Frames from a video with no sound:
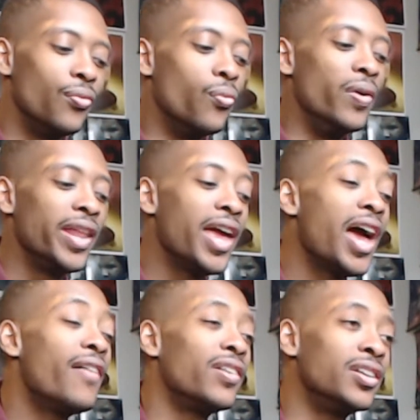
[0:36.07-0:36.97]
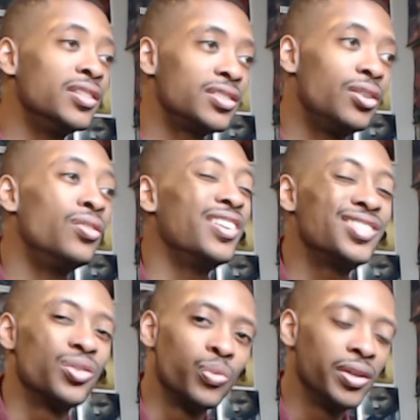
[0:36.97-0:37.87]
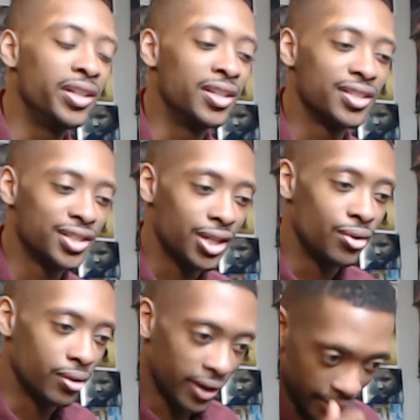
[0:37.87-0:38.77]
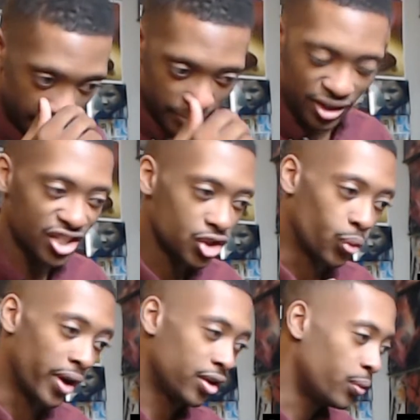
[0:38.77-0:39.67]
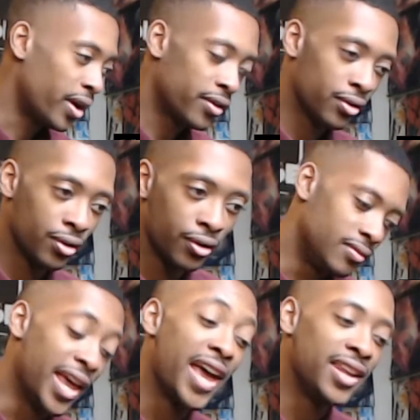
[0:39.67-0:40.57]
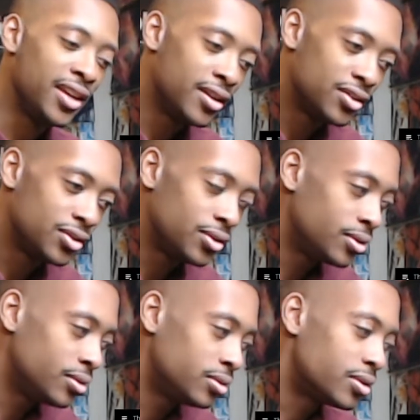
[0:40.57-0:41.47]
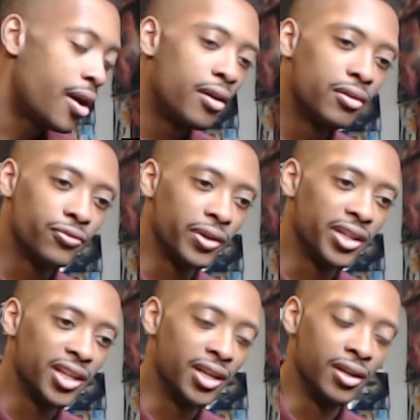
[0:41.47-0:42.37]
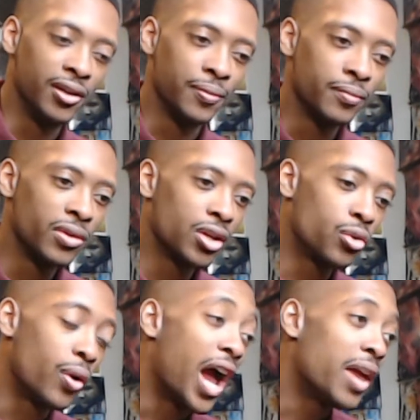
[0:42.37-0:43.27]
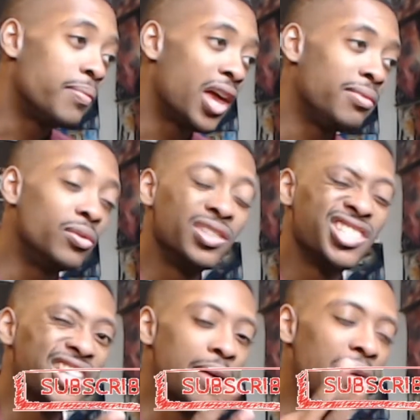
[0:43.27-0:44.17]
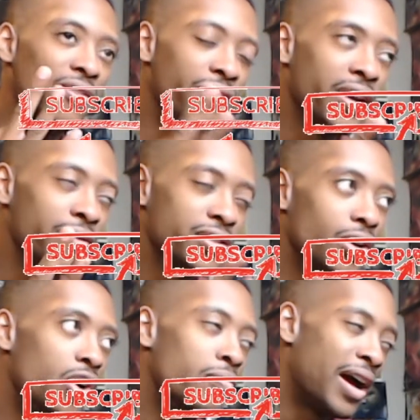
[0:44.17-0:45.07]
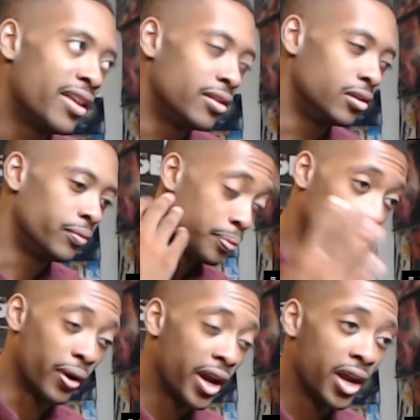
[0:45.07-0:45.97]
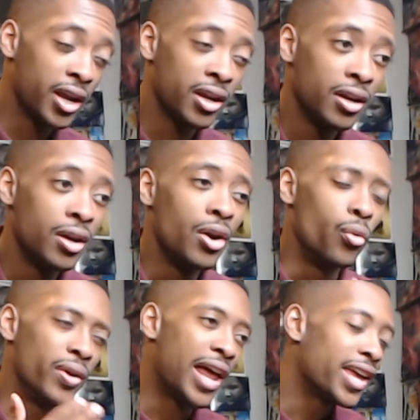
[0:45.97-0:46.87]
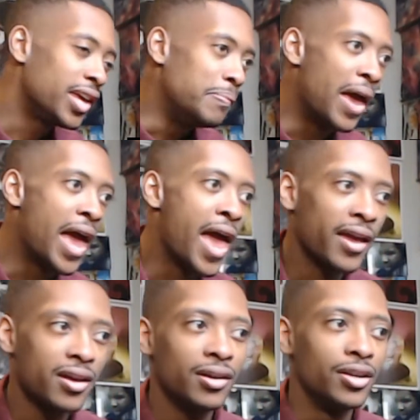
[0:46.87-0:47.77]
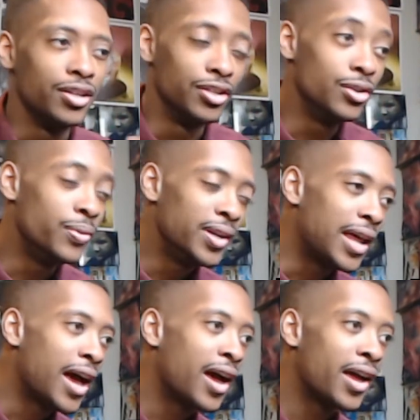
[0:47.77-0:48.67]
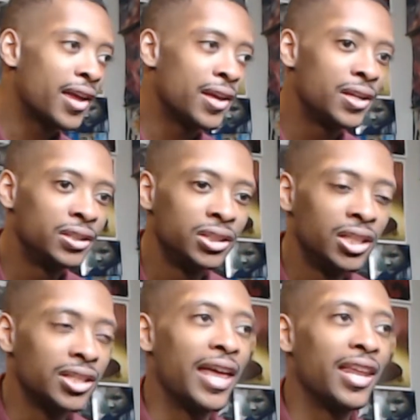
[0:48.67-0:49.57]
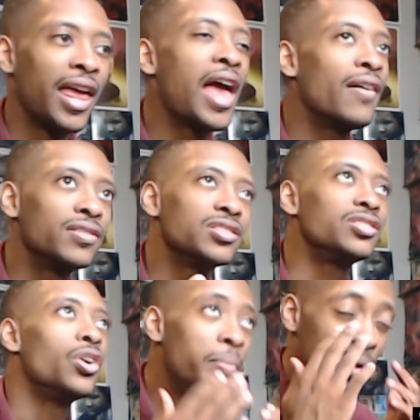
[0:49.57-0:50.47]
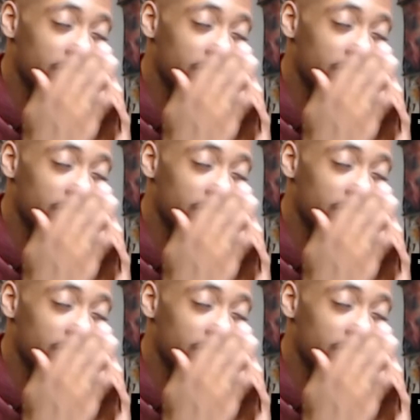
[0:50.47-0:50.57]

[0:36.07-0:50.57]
when they have a good song, it's a really good song. Like Sweater Weather, Daddy Issues, freaking Cry Baby, which is like my favorite song by them, Pray, When I Get Back, You and I. Like they have so many